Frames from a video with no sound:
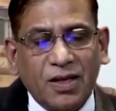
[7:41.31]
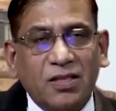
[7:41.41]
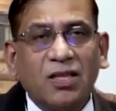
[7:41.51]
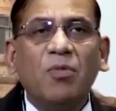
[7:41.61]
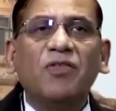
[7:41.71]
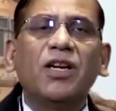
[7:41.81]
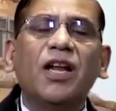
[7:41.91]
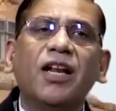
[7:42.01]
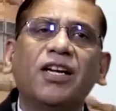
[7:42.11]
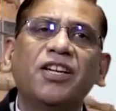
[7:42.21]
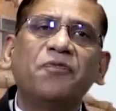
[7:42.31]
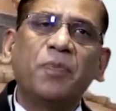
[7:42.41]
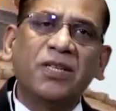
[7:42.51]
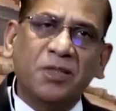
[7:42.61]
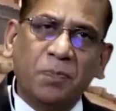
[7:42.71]
Some of the directive
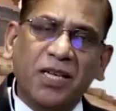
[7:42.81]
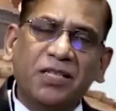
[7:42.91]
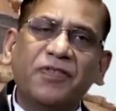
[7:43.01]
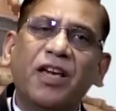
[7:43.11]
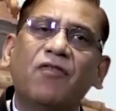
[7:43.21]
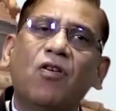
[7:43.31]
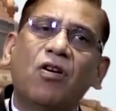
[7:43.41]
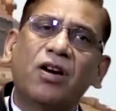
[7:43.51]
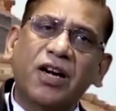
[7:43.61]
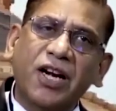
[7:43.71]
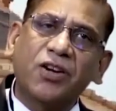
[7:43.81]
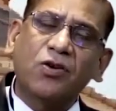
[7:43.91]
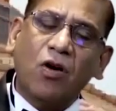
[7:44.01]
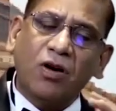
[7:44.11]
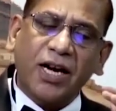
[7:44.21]
principles we have already
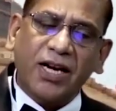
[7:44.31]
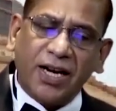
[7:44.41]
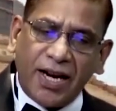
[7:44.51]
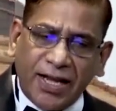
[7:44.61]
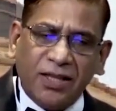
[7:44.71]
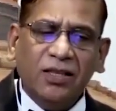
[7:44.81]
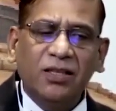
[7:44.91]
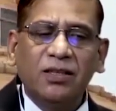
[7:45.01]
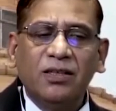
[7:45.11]
talked at length,